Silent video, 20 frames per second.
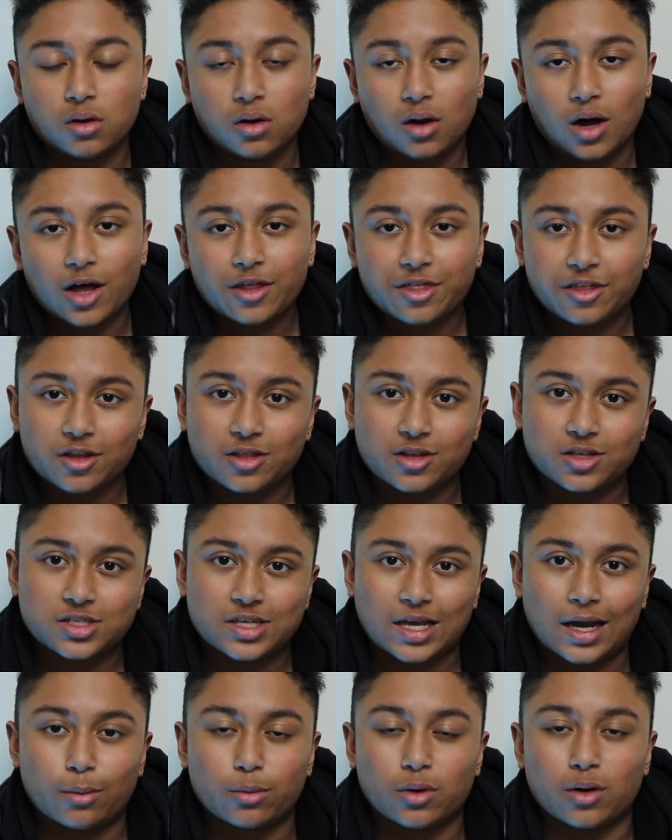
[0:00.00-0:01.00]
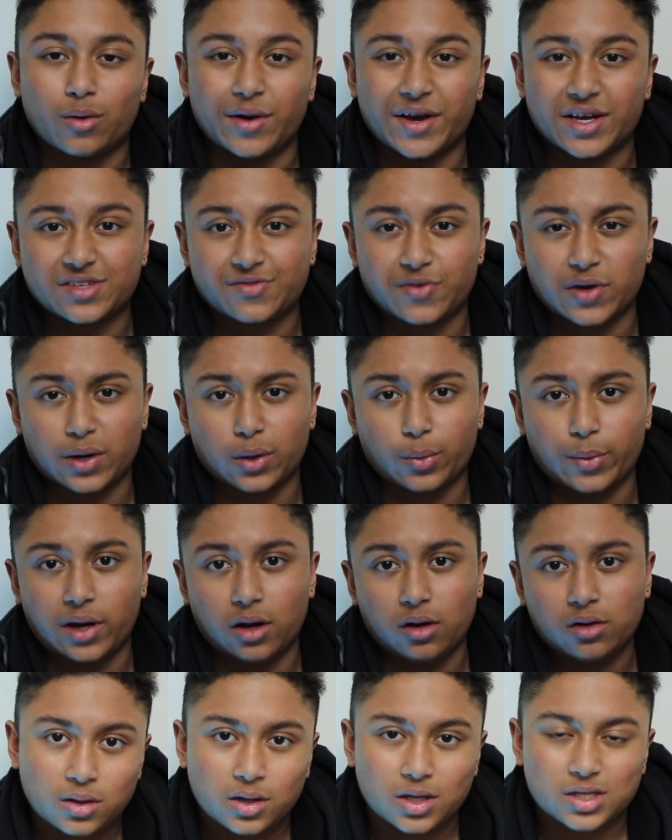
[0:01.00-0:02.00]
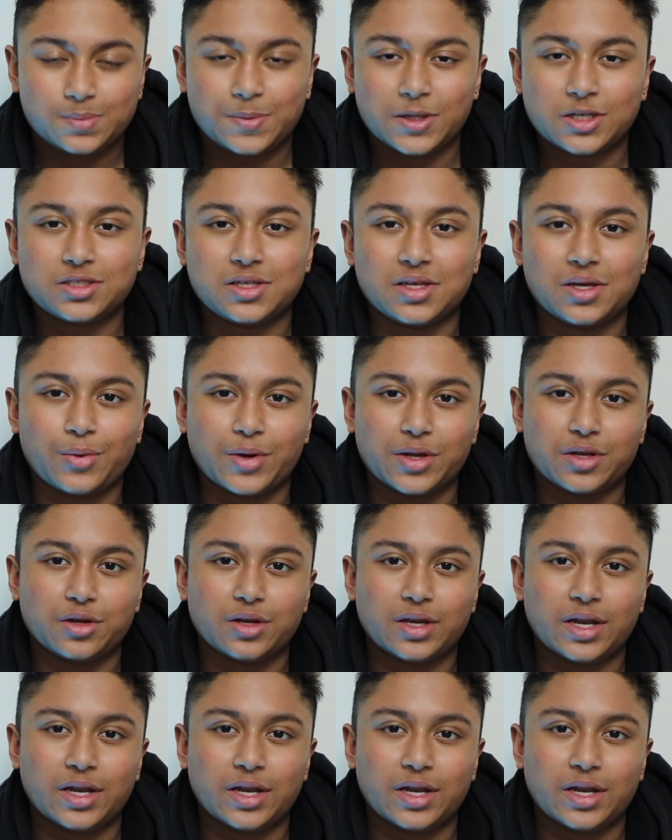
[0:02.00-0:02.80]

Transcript: I think this camera works very well, especially when you